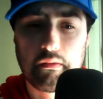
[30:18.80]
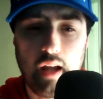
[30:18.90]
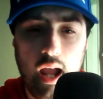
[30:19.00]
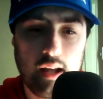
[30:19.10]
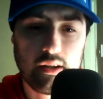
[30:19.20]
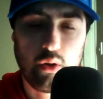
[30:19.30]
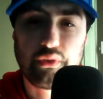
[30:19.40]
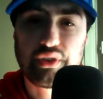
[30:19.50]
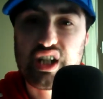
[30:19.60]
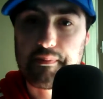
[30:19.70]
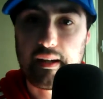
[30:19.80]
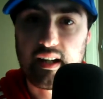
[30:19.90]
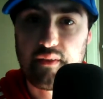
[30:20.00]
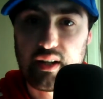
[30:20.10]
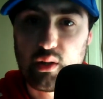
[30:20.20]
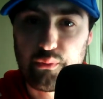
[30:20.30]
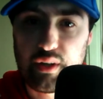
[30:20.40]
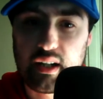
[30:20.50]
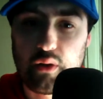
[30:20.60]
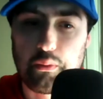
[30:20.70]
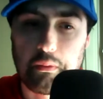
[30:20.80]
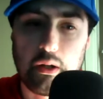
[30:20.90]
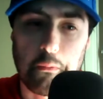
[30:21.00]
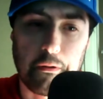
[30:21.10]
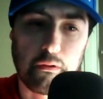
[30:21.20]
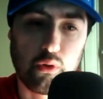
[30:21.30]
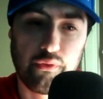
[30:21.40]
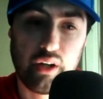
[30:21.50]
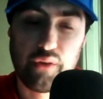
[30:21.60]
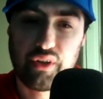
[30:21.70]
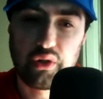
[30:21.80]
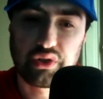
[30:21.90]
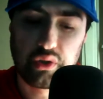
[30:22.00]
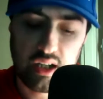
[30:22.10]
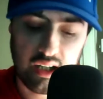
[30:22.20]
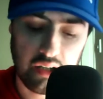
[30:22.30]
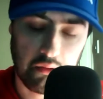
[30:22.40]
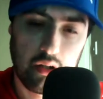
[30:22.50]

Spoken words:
and obviously just make another little video, a little pre-record video for those who didn't